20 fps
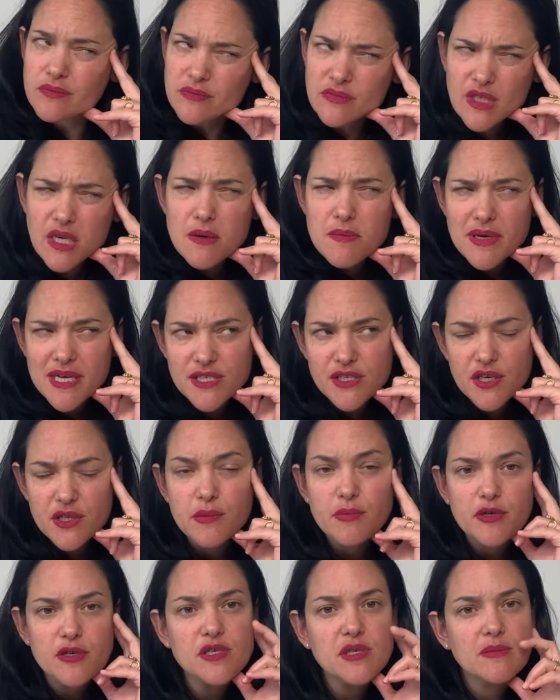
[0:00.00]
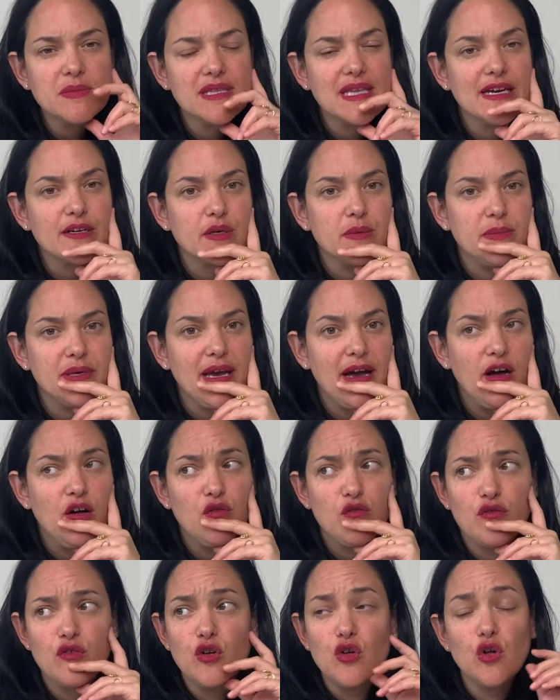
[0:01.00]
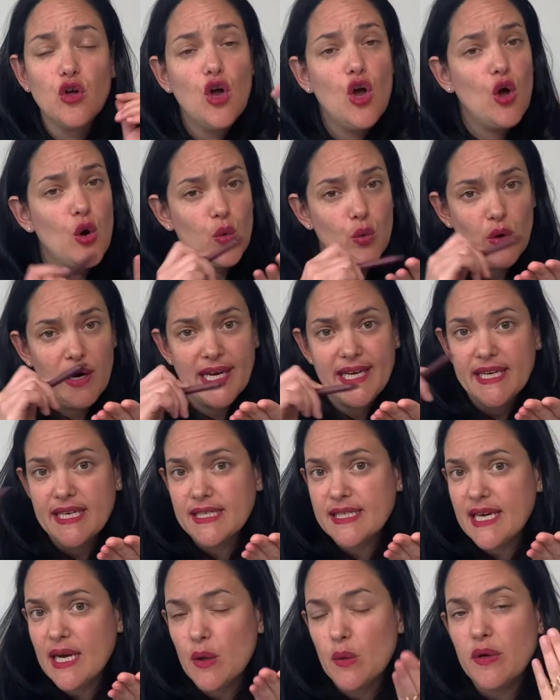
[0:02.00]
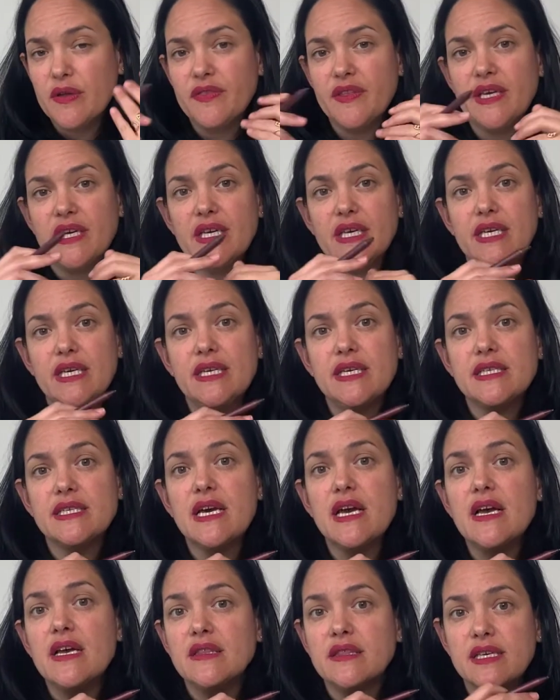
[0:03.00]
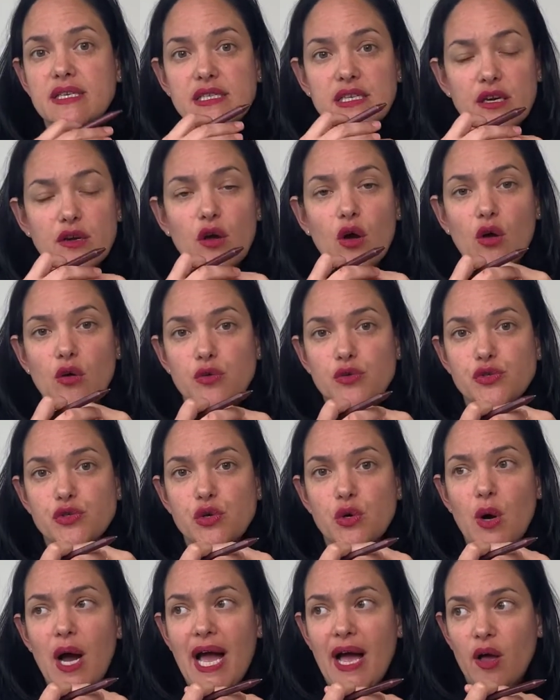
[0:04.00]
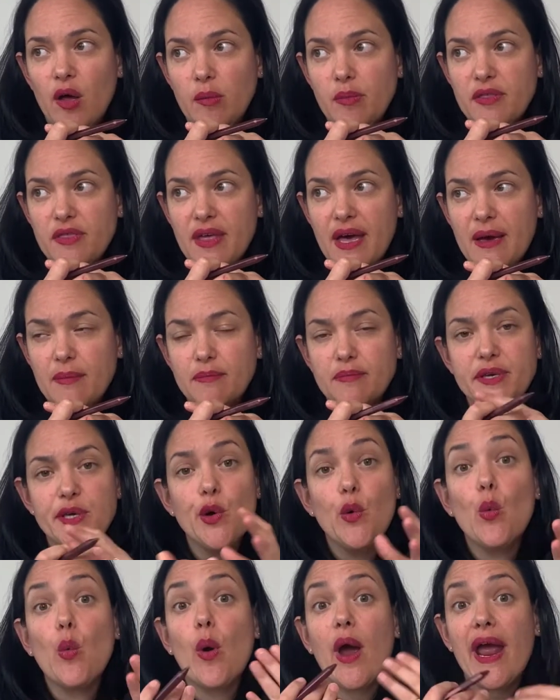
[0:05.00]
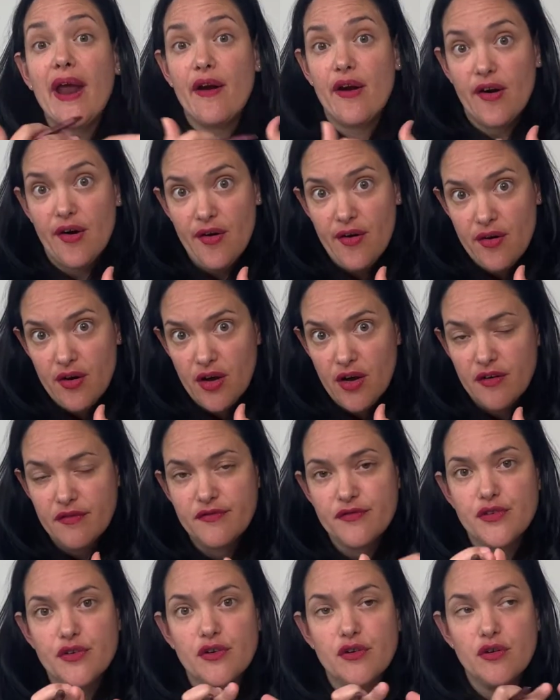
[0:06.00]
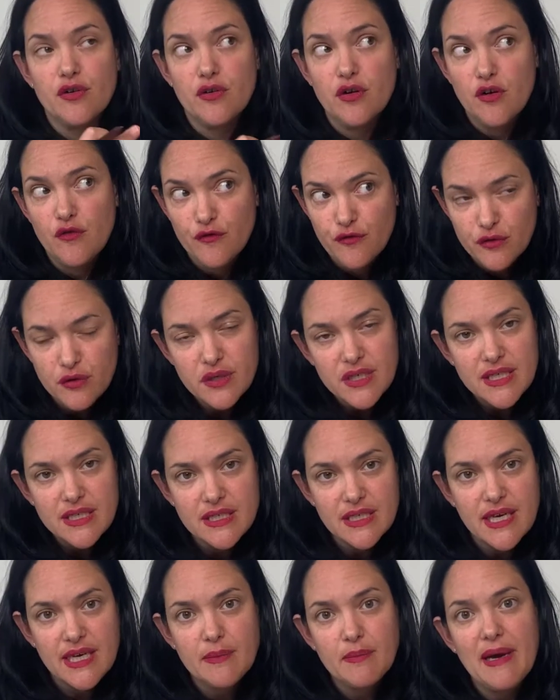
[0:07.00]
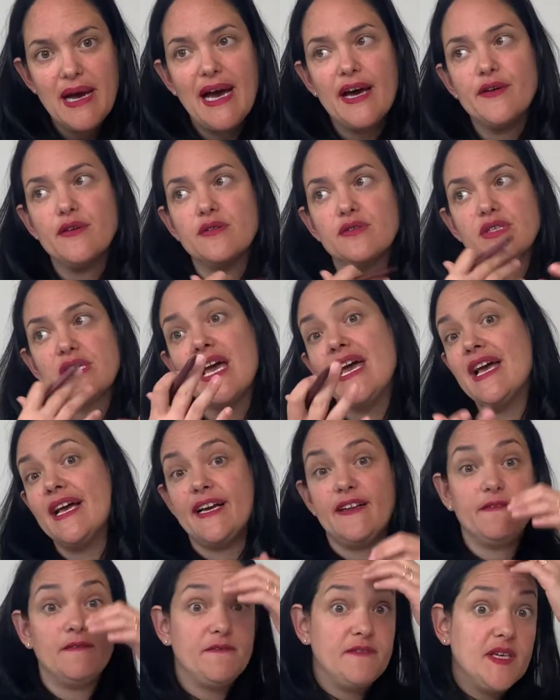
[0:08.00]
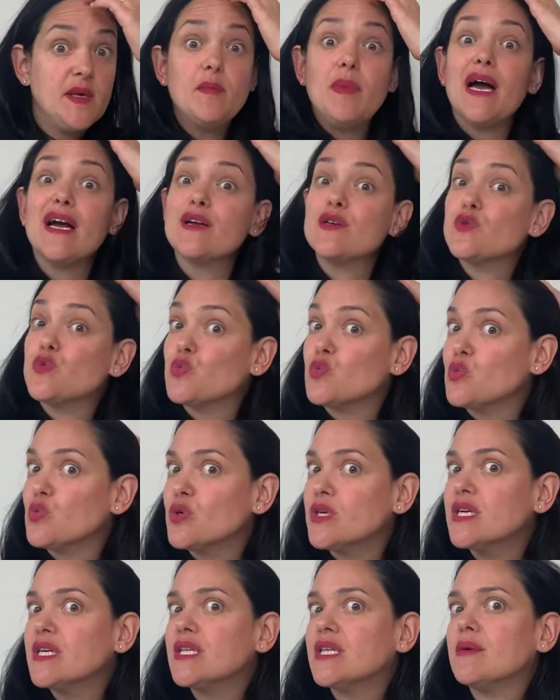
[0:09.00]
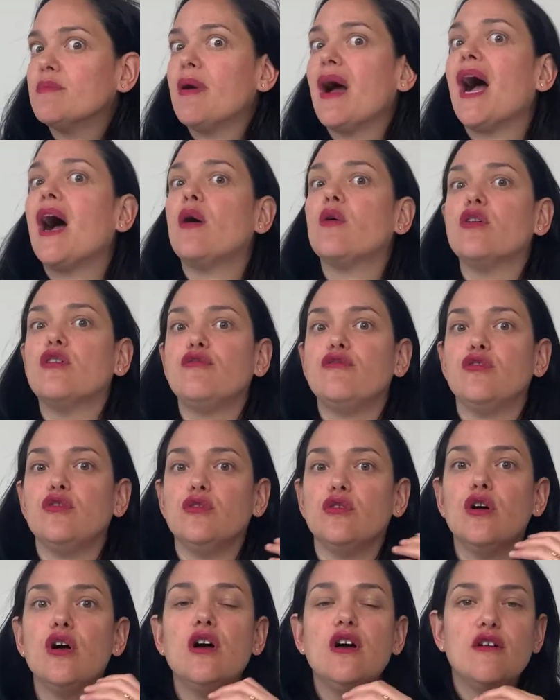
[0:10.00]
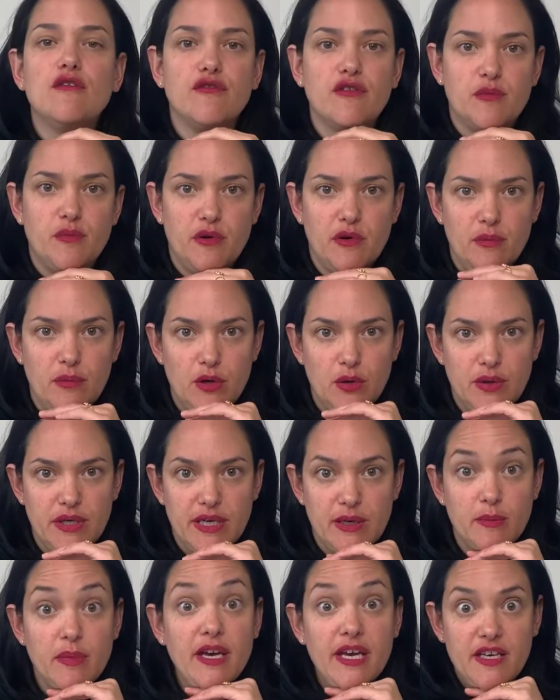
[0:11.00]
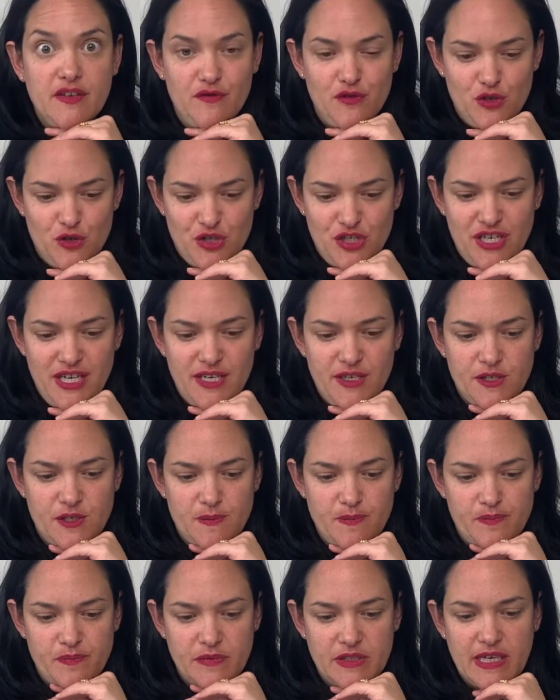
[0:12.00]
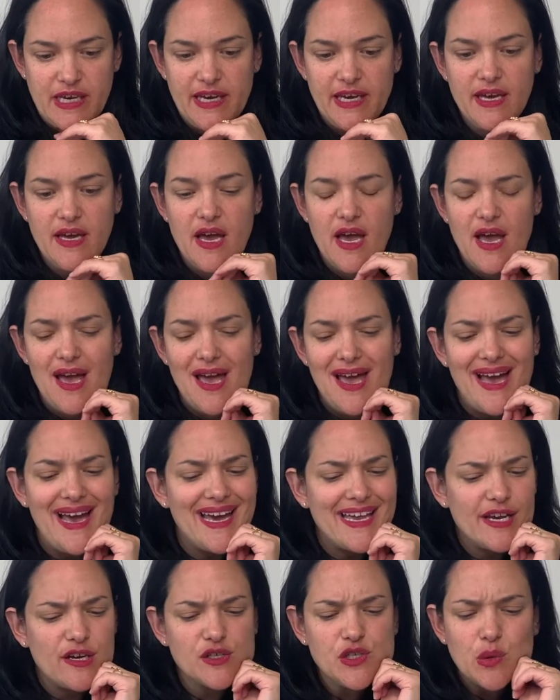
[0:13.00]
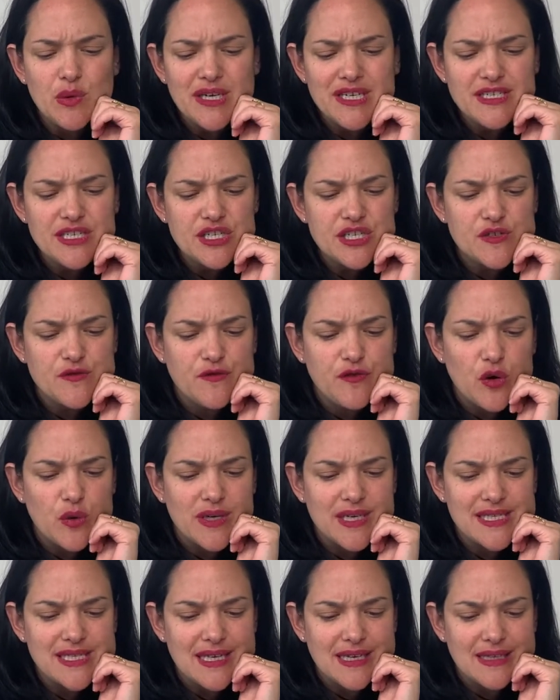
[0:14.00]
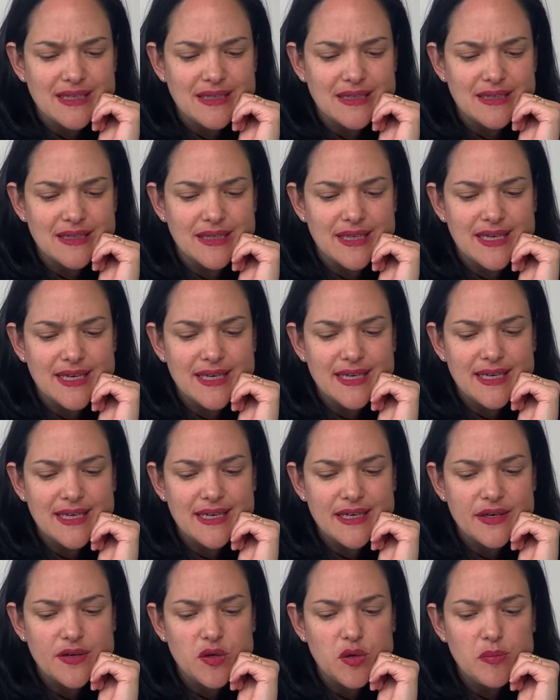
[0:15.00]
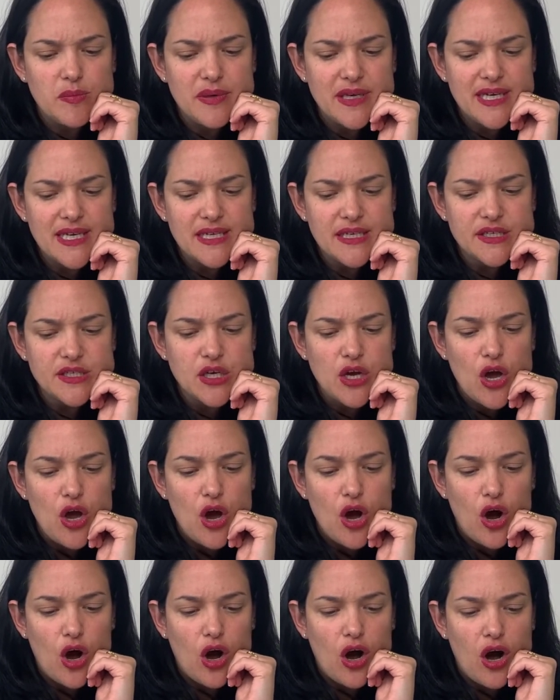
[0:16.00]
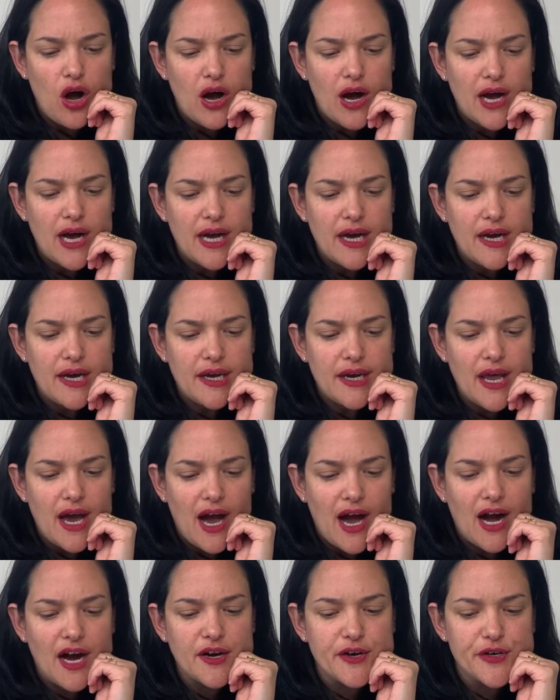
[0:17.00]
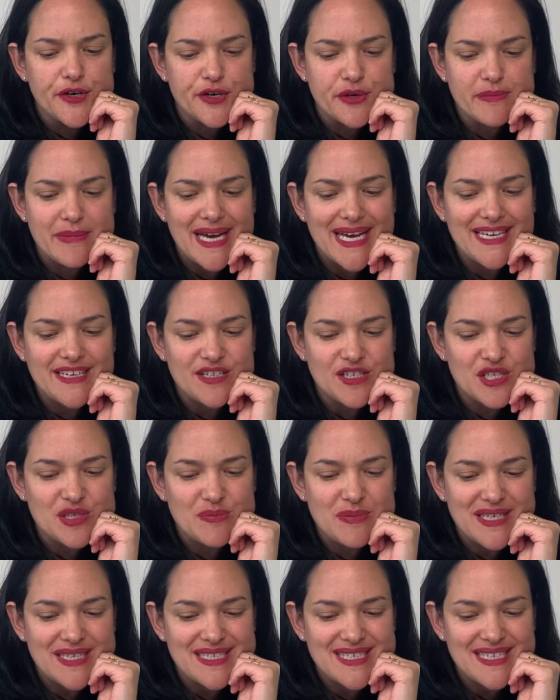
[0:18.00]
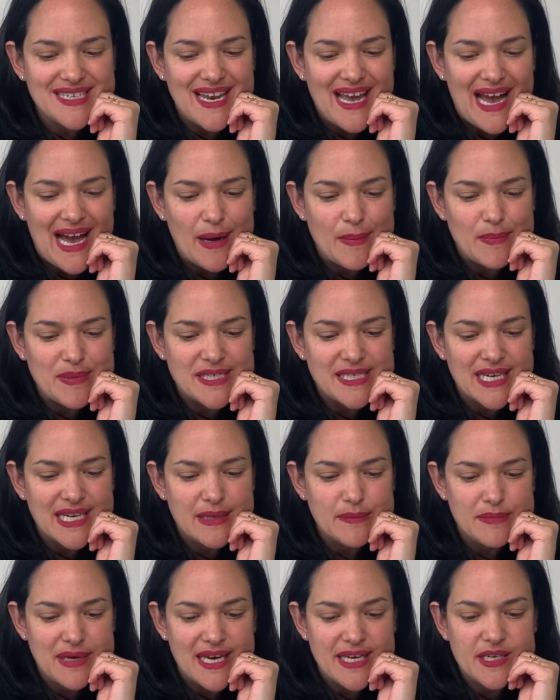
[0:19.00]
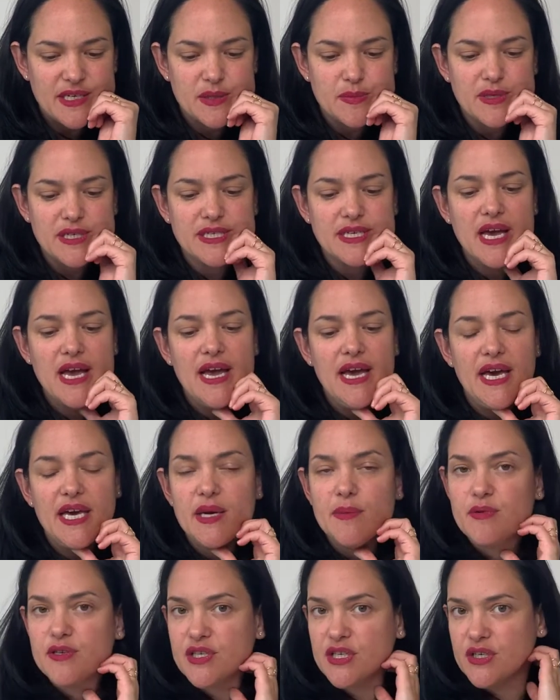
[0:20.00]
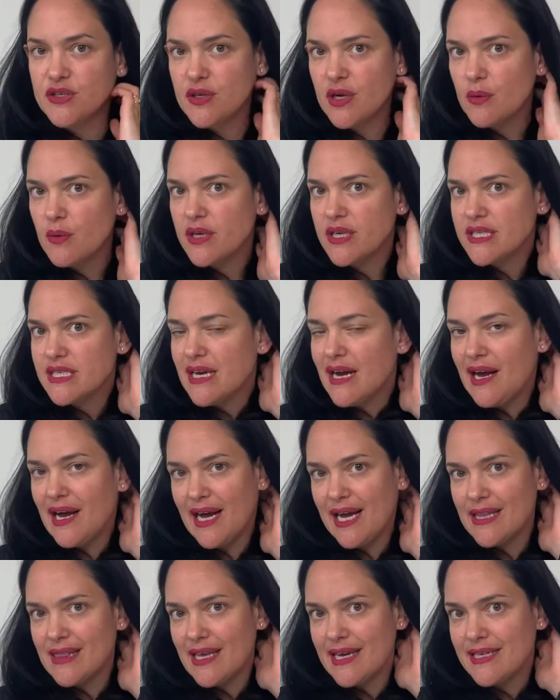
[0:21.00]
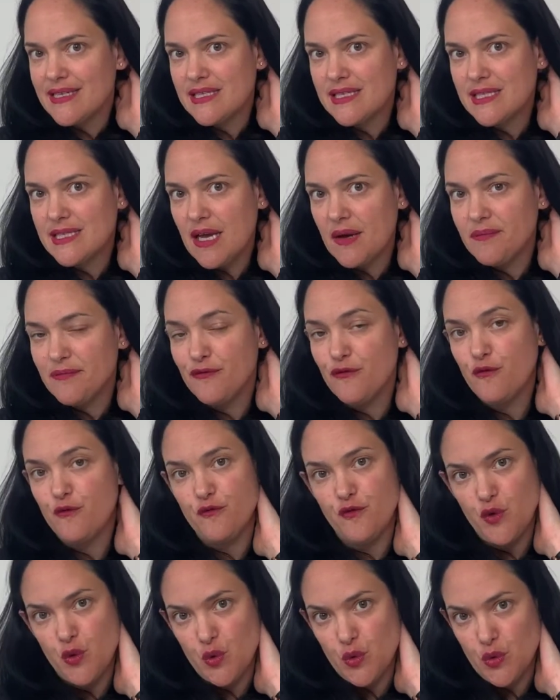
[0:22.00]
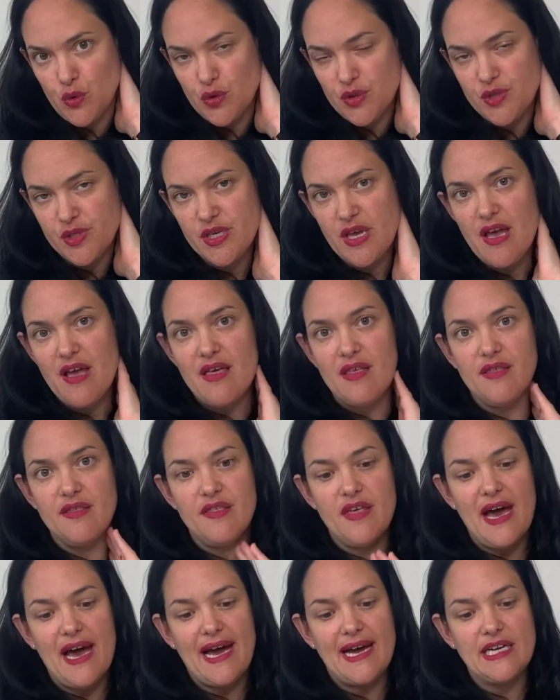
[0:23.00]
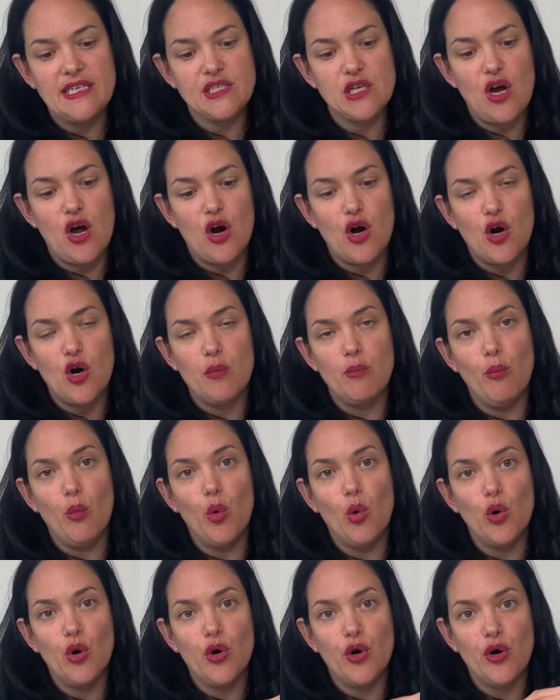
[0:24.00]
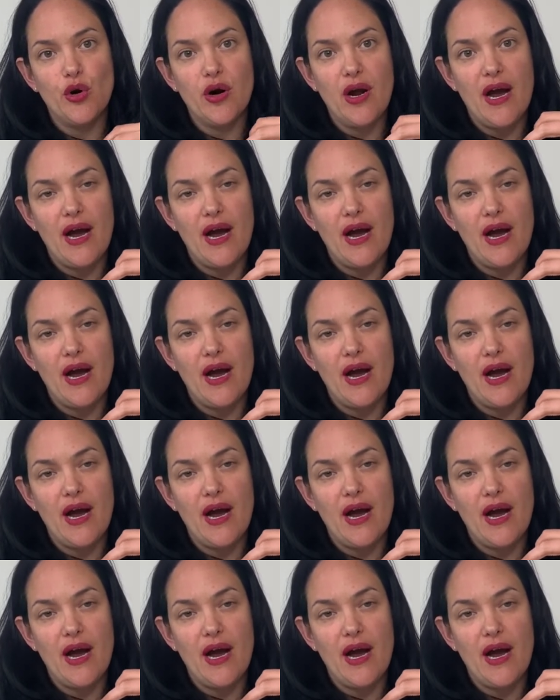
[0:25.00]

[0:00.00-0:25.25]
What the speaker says: depends on the person, but that could be helpful. Writing down what they eat. This can also help them be aware of their food intake patterns, and feedback is really powerful for promoting behavior change. Okay. And I also wanted to just focus a little bit on hunger management and appetite management. And in particular, I wanted to highlight some foods that are more